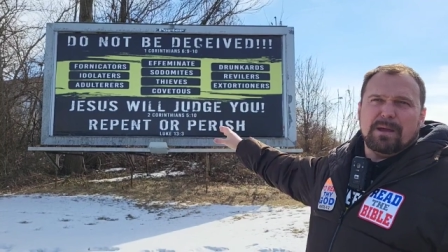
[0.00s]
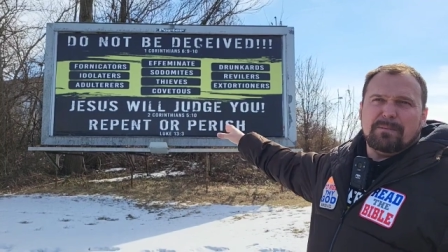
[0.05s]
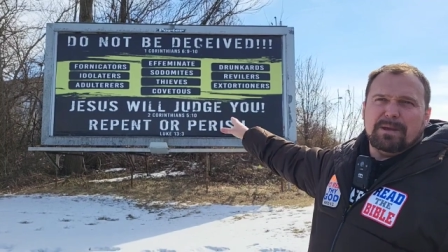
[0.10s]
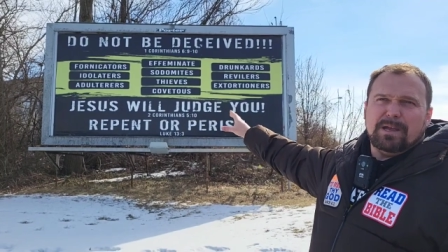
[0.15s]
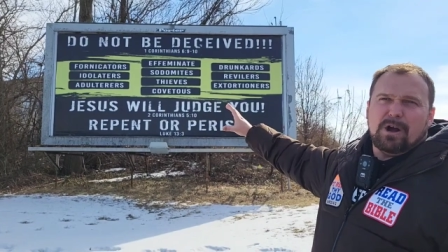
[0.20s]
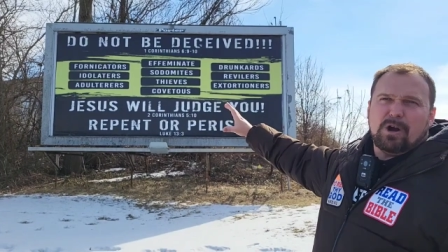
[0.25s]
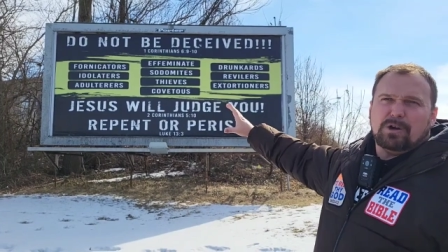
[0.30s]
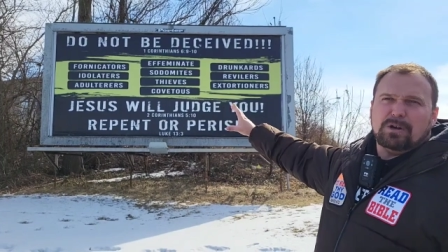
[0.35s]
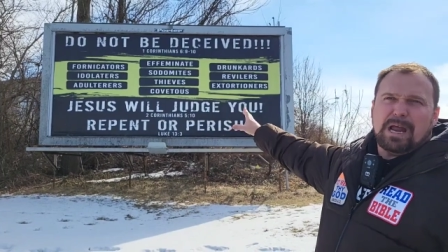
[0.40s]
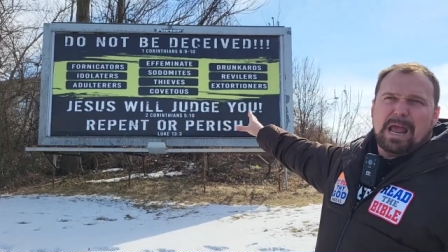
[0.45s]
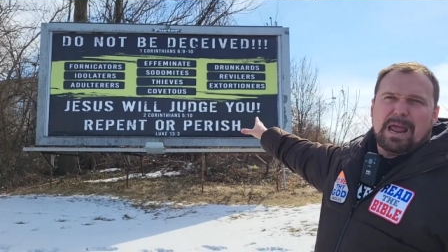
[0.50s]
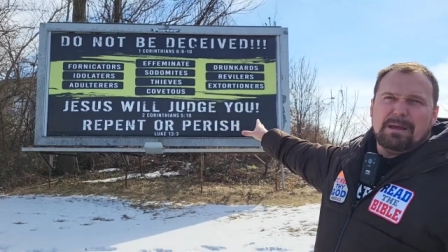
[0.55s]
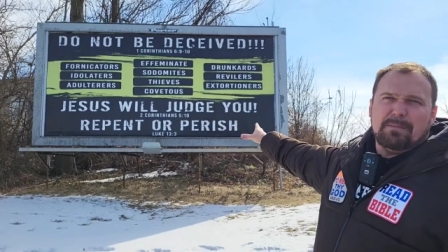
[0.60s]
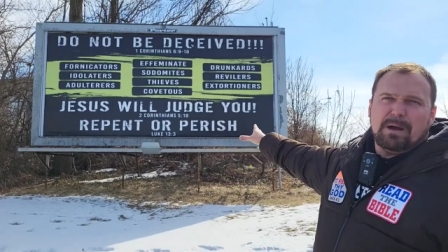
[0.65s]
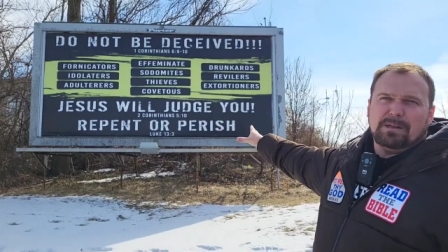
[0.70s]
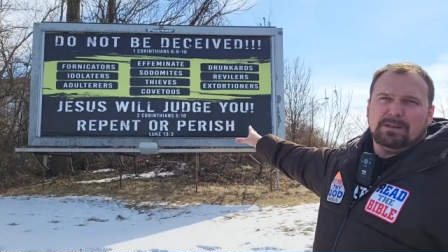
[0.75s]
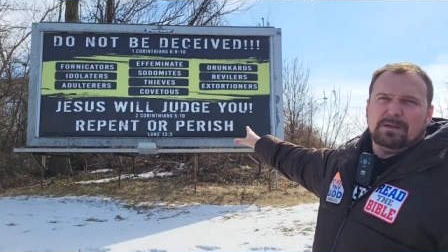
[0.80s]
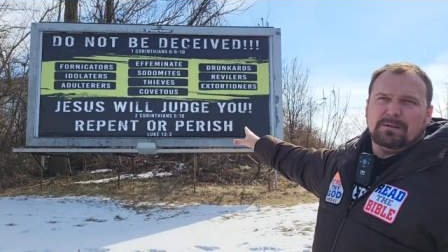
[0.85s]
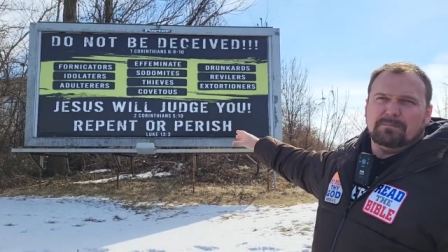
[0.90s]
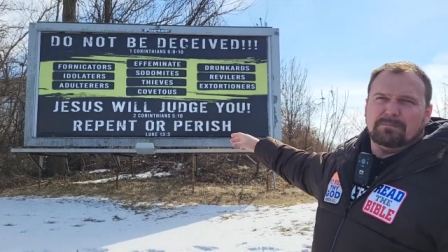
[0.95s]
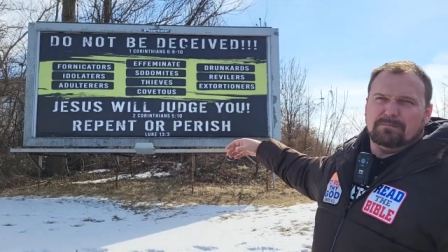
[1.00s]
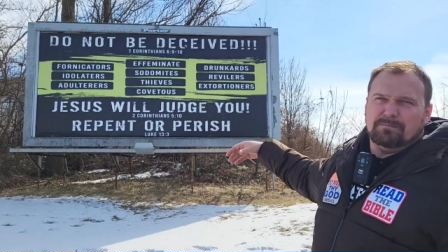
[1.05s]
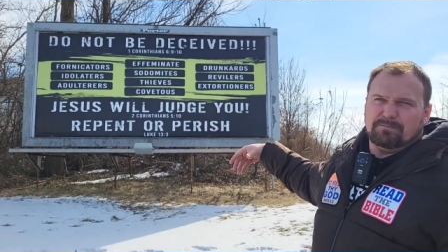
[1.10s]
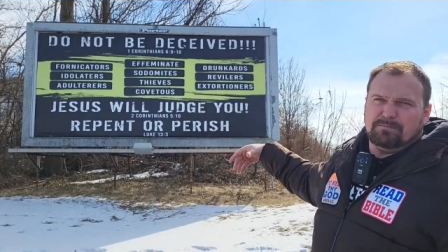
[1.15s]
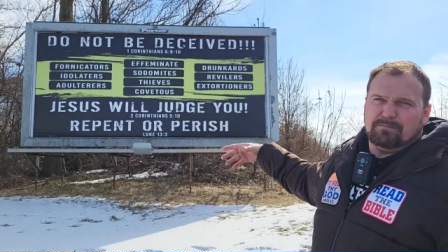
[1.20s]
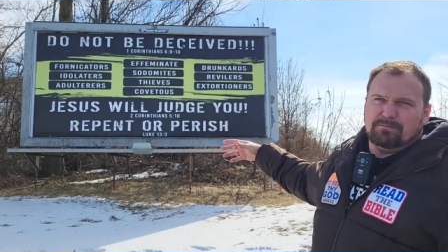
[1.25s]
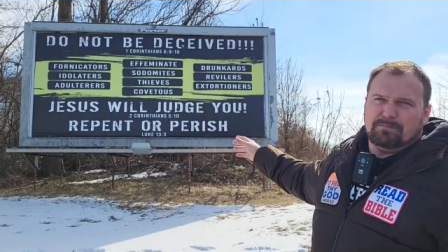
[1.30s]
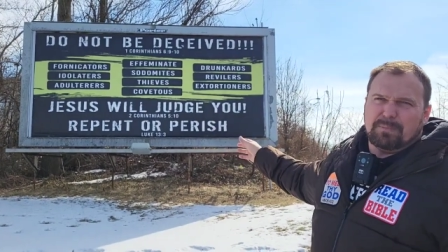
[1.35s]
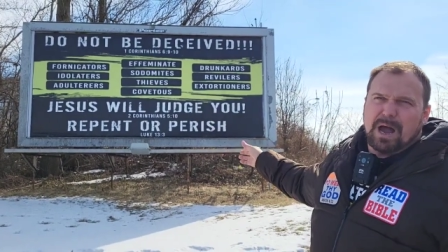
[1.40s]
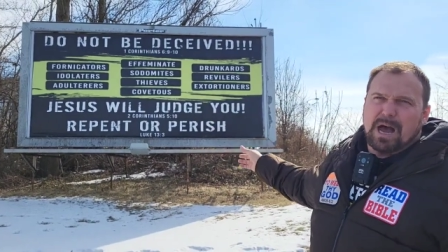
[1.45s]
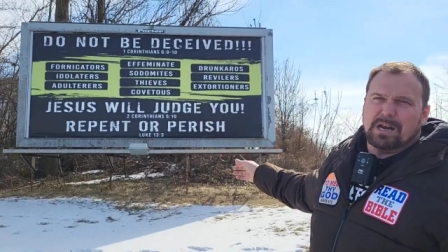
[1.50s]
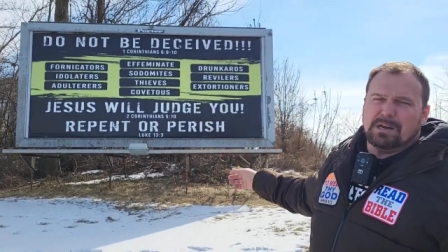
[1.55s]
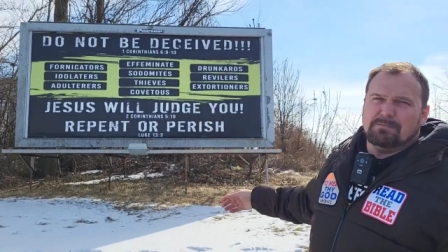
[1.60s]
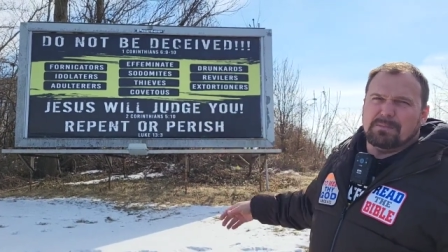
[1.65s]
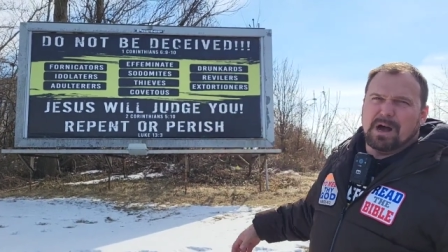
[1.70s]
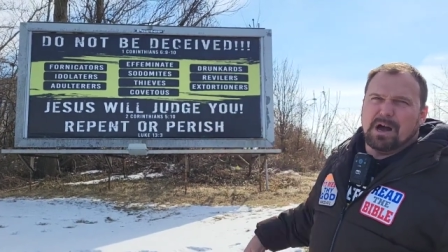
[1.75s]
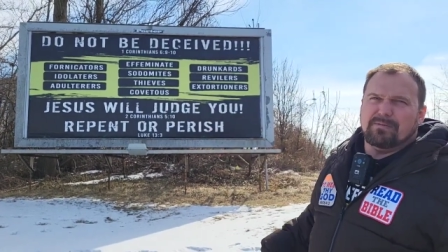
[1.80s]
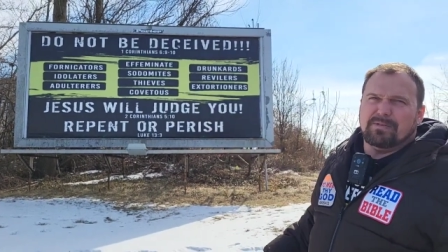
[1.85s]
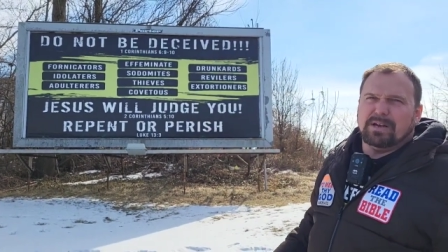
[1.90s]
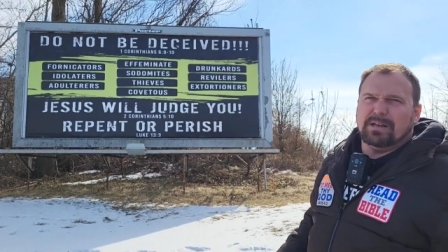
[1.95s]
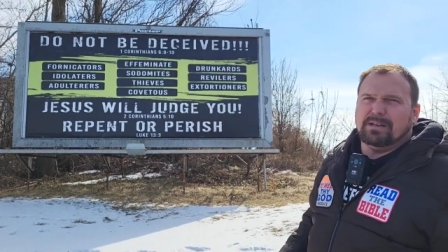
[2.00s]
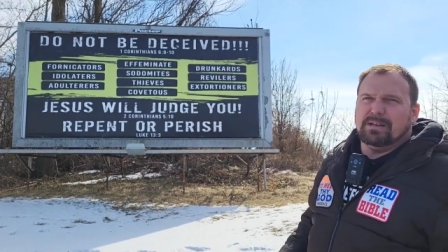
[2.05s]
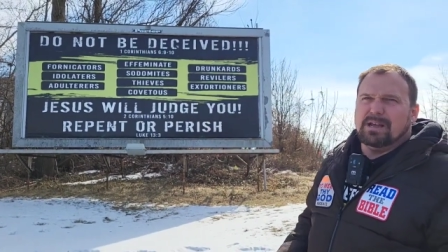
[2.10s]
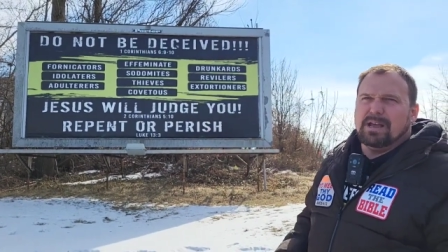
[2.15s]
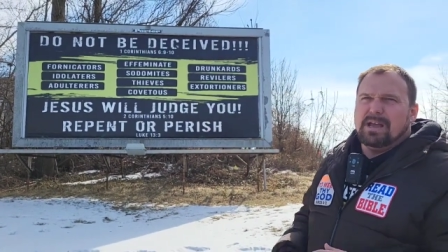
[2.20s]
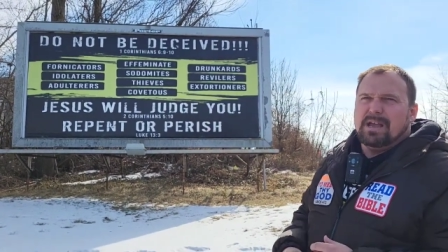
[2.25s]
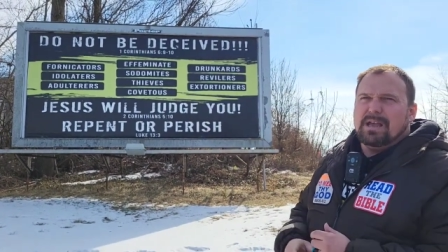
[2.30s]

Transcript: maybe our name on the bottom of it,